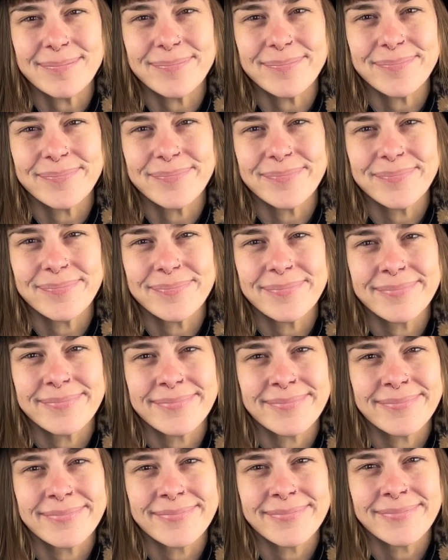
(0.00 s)

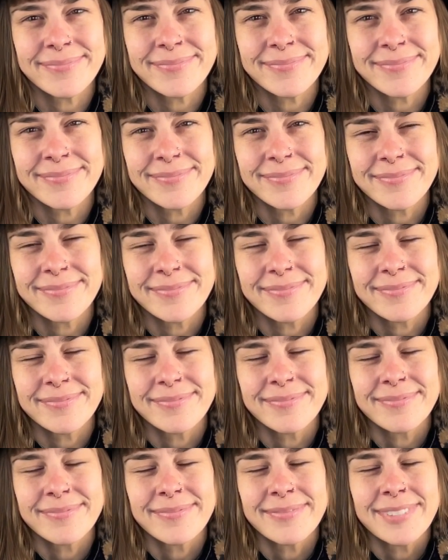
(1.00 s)

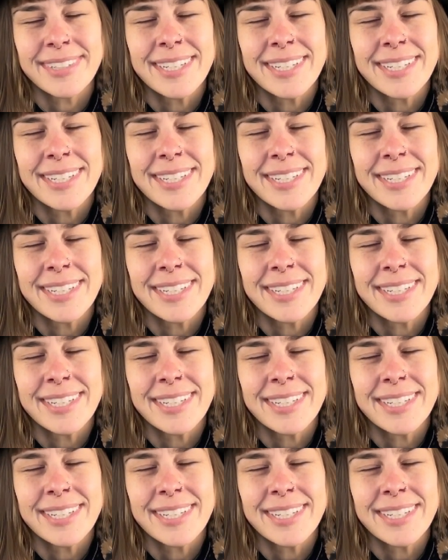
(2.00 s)
(no one is talking)